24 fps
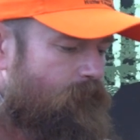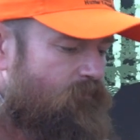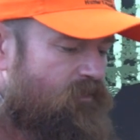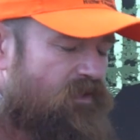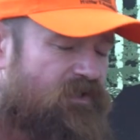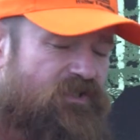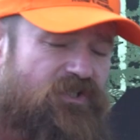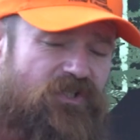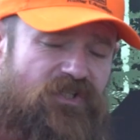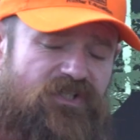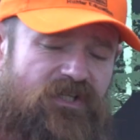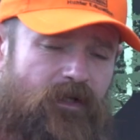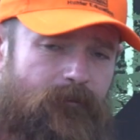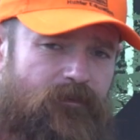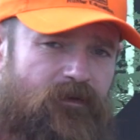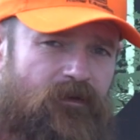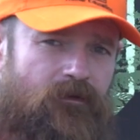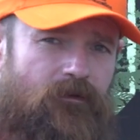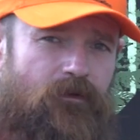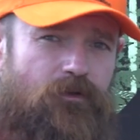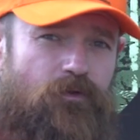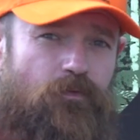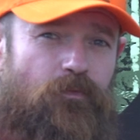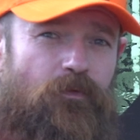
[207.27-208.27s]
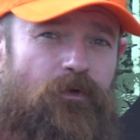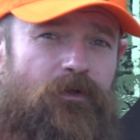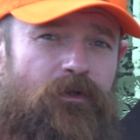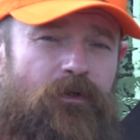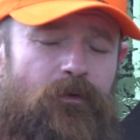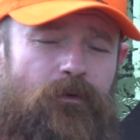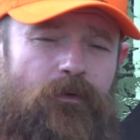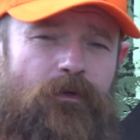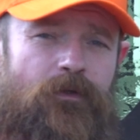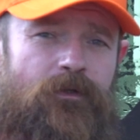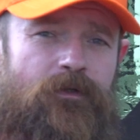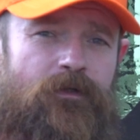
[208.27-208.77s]
This is something that's
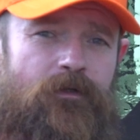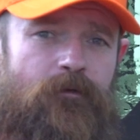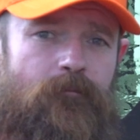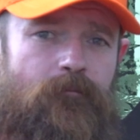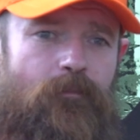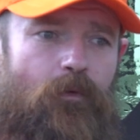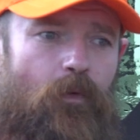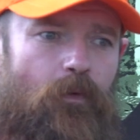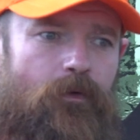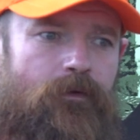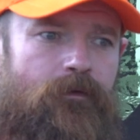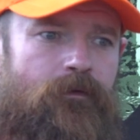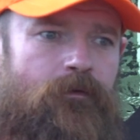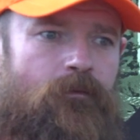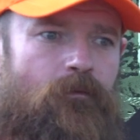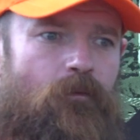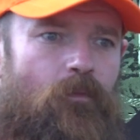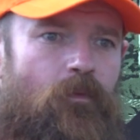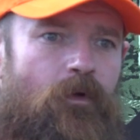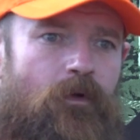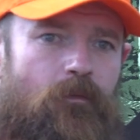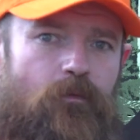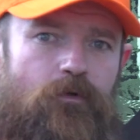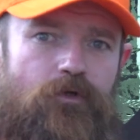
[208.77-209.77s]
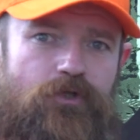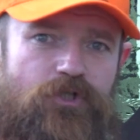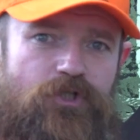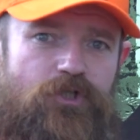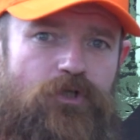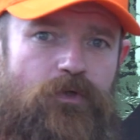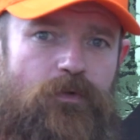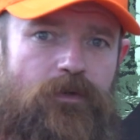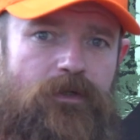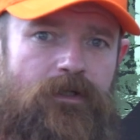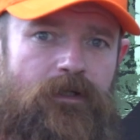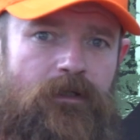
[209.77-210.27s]
really, really important when we're
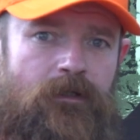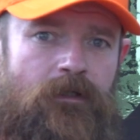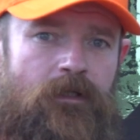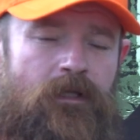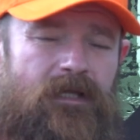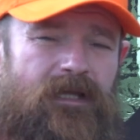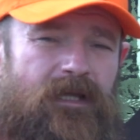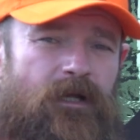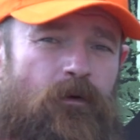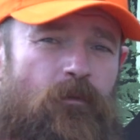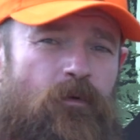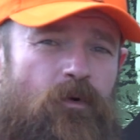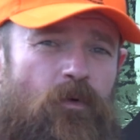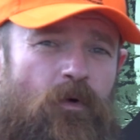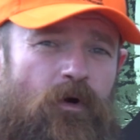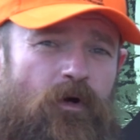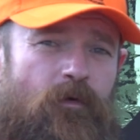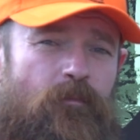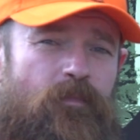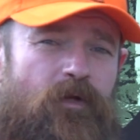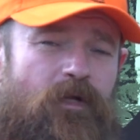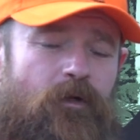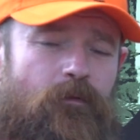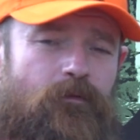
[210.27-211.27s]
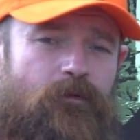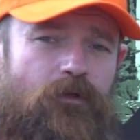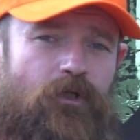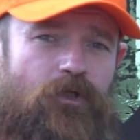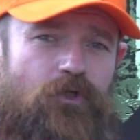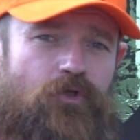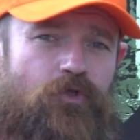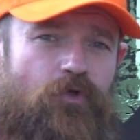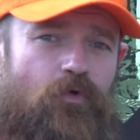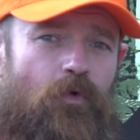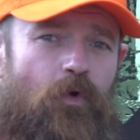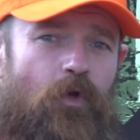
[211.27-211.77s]
shooting, and we want to be able to
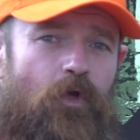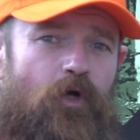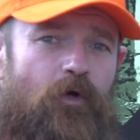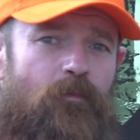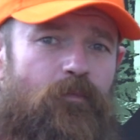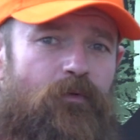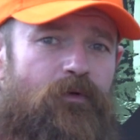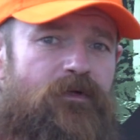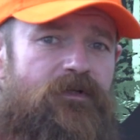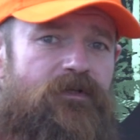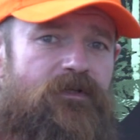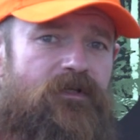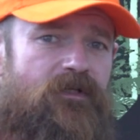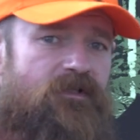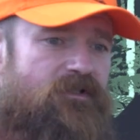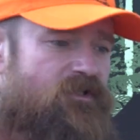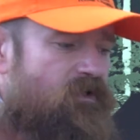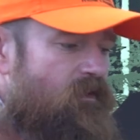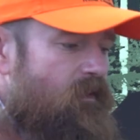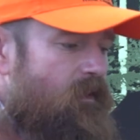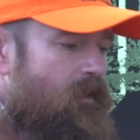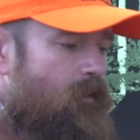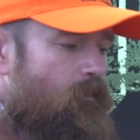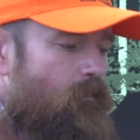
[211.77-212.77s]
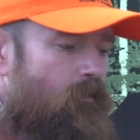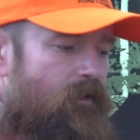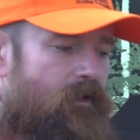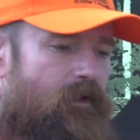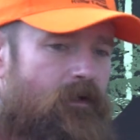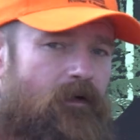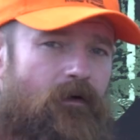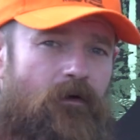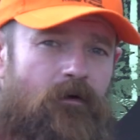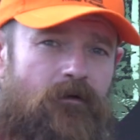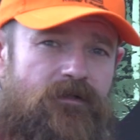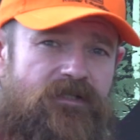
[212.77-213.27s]
control our breathing so that
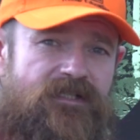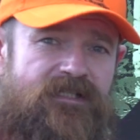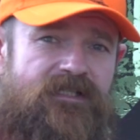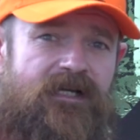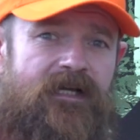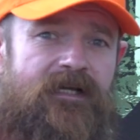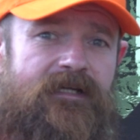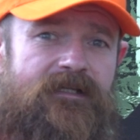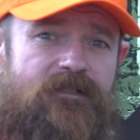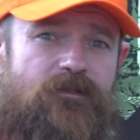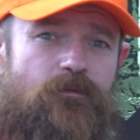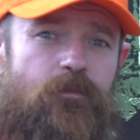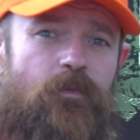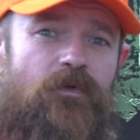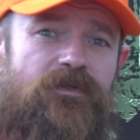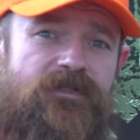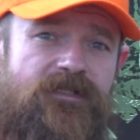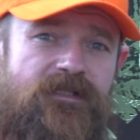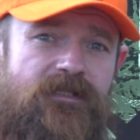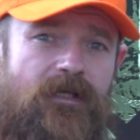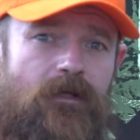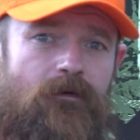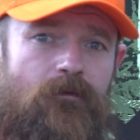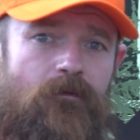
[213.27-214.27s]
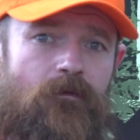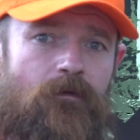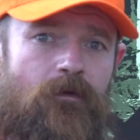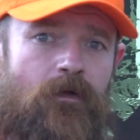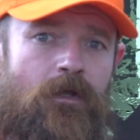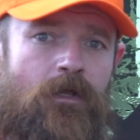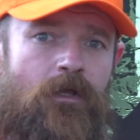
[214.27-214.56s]
way our sights will settle.